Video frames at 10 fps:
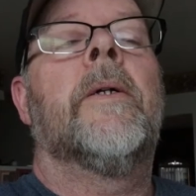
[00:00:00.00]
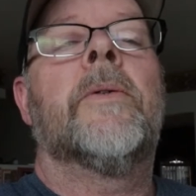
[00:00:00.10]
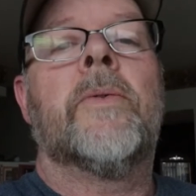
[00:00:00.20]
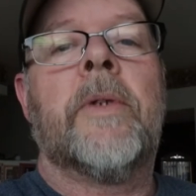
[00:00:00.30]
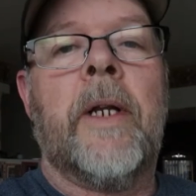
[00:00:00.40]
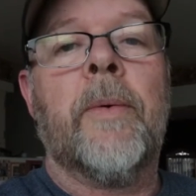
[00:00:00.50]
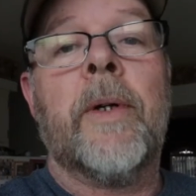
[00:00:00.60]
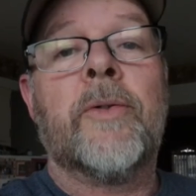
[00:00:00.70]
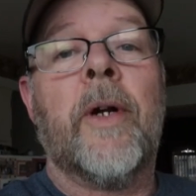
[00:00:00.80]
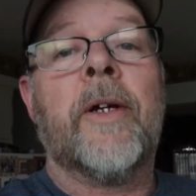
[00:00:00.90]
So today we're
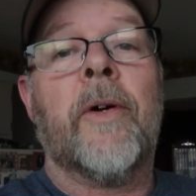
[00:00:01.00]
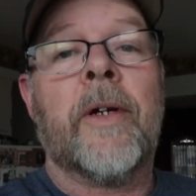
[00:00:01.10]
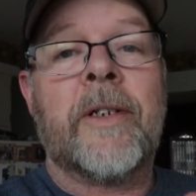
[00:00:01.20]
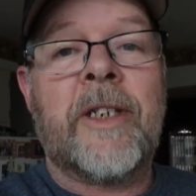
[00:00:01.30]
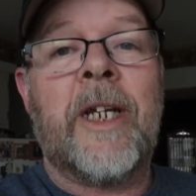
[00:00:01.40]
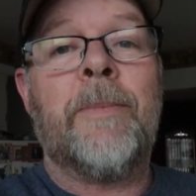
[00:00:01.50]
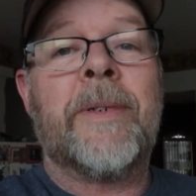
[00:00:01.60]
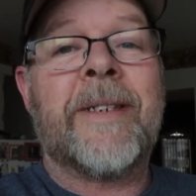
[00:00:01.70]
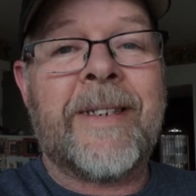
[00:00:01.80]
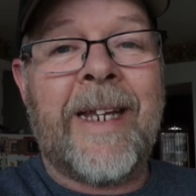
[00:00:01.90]
going to try and cook a cheap
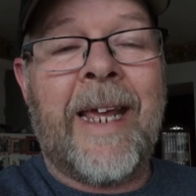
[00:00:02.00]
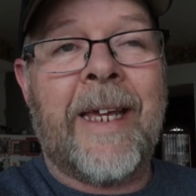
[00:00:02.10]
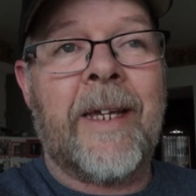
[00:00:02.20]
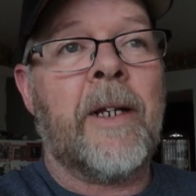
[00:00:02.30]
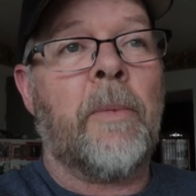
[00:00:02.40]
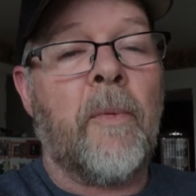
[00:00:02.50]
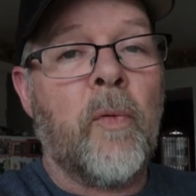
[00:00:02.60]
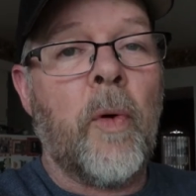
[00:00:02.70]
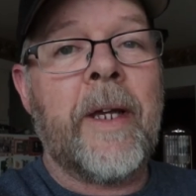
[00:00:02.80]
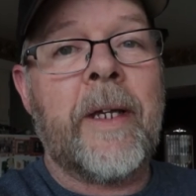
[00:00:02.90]
steak. Now
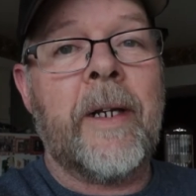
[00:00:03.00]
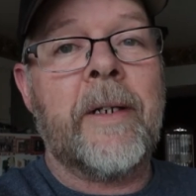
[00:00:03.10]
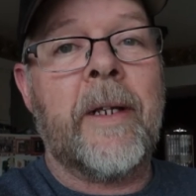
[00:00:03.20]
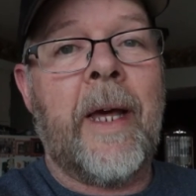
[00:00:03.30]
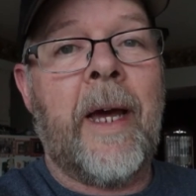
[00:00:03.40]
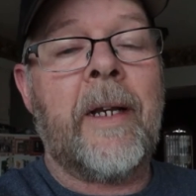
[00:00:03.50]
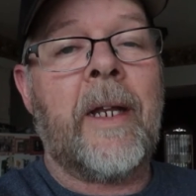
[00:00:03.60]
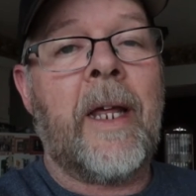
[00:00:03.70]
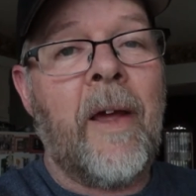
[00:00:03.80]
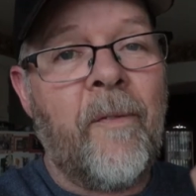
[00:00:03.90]
before I get into
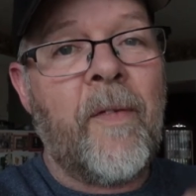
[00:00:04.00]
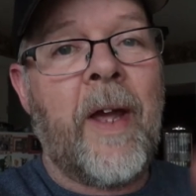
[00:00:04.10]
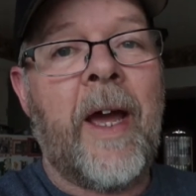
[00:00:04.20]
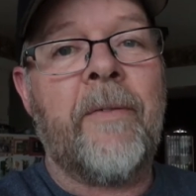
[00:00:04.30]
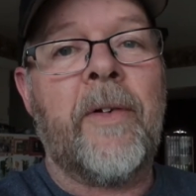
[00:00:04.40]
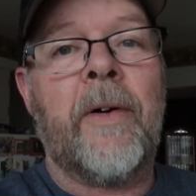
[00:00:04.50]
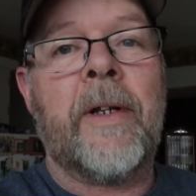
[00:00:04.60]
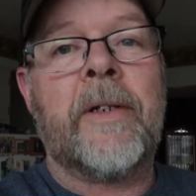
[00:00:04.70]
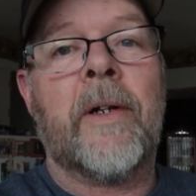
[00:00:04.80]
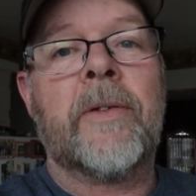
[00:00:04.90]
that, if you haven't
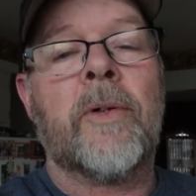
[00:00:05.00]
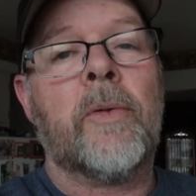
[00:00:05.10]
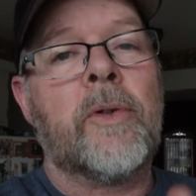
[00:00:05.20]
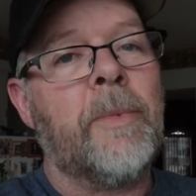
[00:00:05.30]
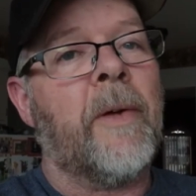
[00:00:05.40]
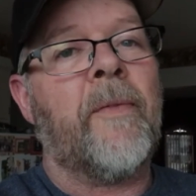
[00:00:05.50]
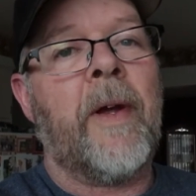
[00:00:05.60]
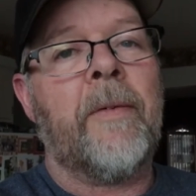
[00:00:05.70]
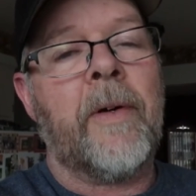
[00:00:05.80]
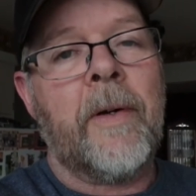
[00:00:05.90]
already done so, do me a
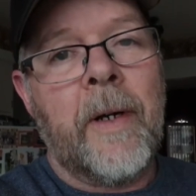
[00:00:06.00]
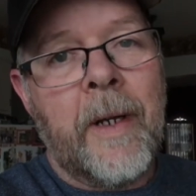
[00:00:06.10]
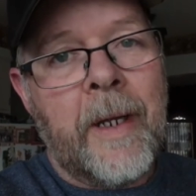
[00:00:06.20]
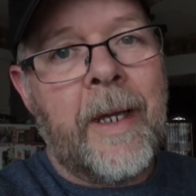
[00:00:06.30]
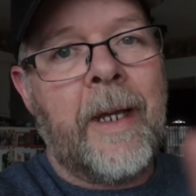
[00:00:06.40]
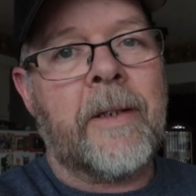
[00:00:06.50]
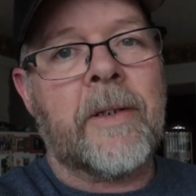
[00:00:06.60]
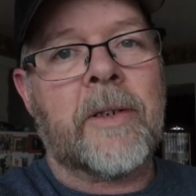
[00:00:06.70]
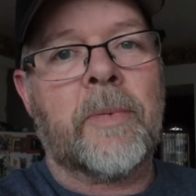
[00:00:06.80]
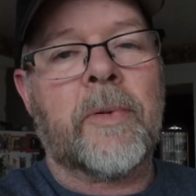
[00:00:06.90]
favor. Hit
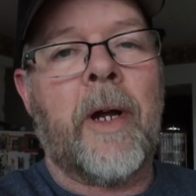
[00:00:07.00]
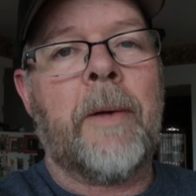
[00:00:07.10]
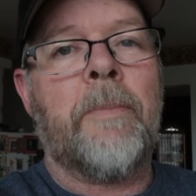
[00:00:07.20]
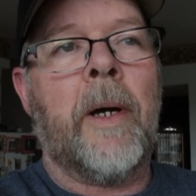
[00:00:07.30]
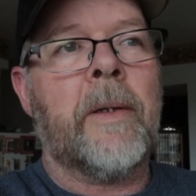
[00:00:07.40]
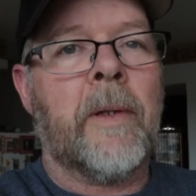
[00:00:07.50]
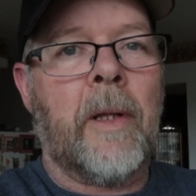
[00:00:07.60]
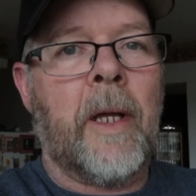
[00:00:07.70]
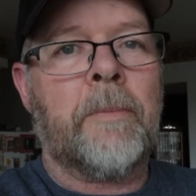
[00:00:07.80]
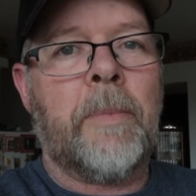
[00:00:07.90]
the subscribe button, the
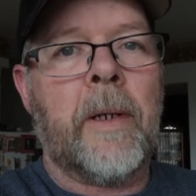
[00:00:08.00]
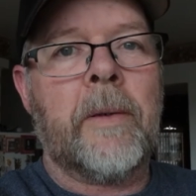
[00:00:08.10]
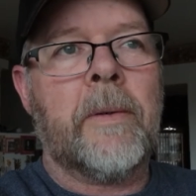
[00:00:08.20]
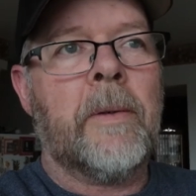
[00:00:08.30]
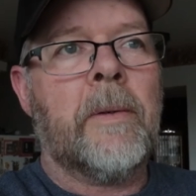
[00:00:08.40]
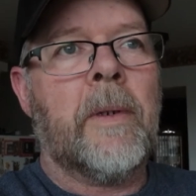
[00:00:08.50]
like button,